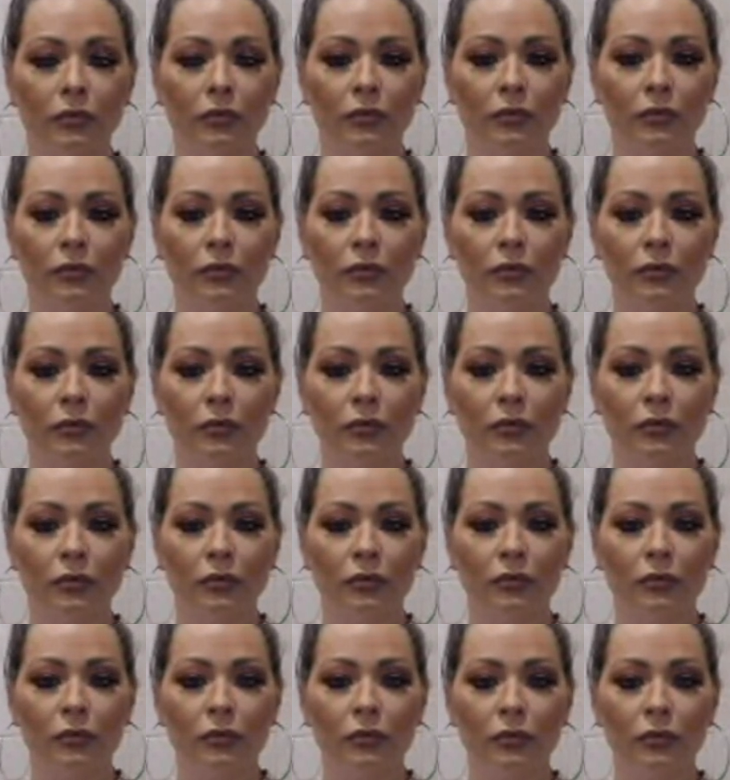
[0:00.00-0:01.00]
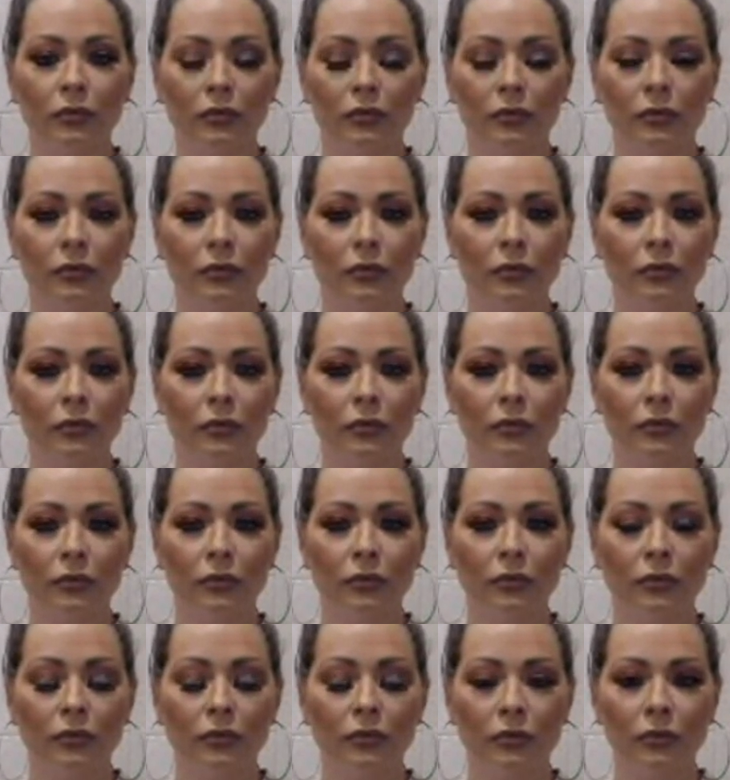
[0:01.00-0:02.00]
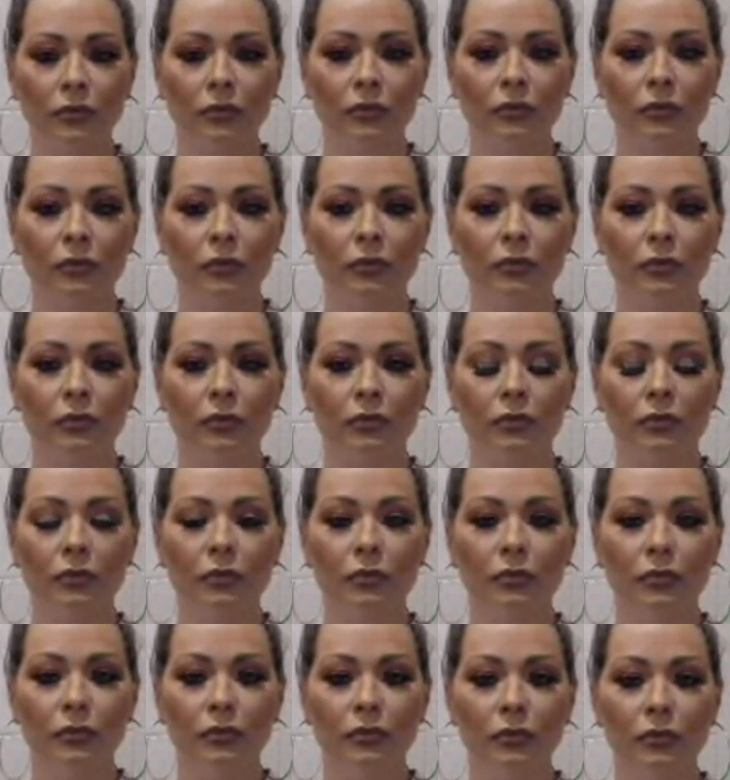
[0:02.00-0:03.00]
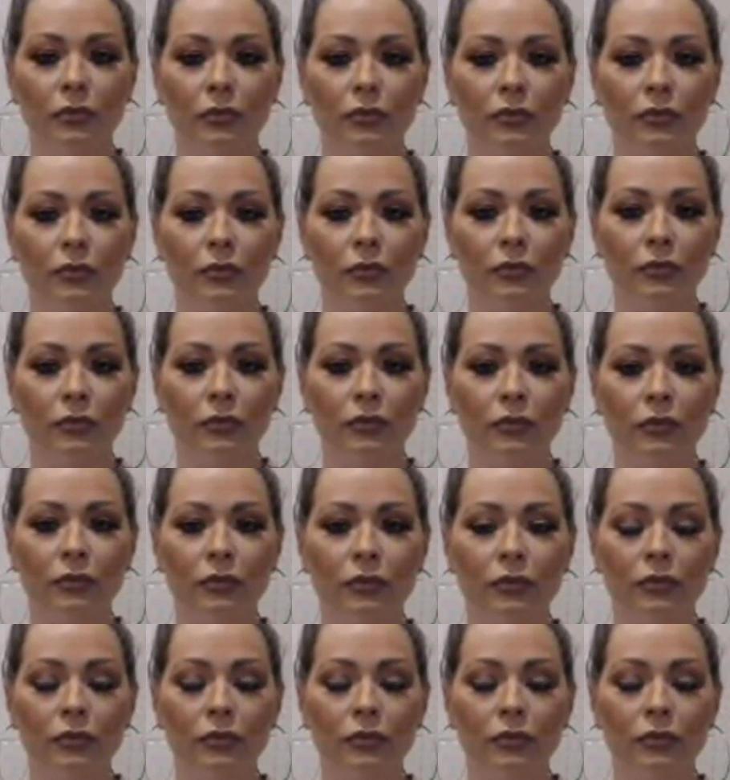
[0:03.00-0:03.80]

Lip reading: No words are spoken by the person on screen.